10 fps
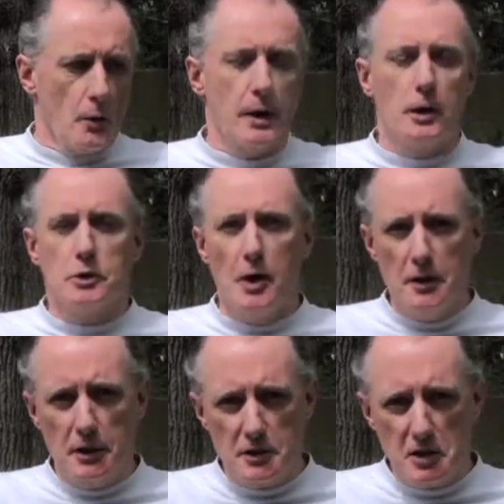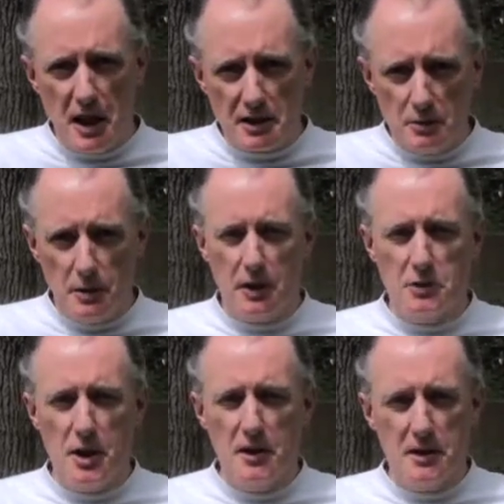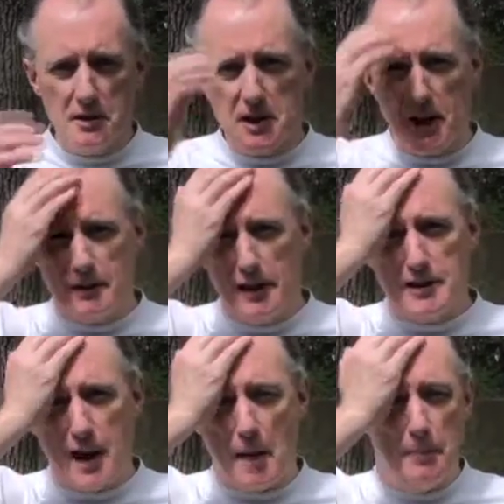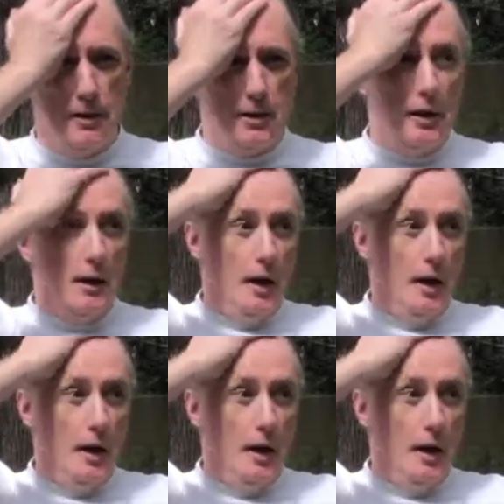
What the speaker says: We got drunk on set. Things happened.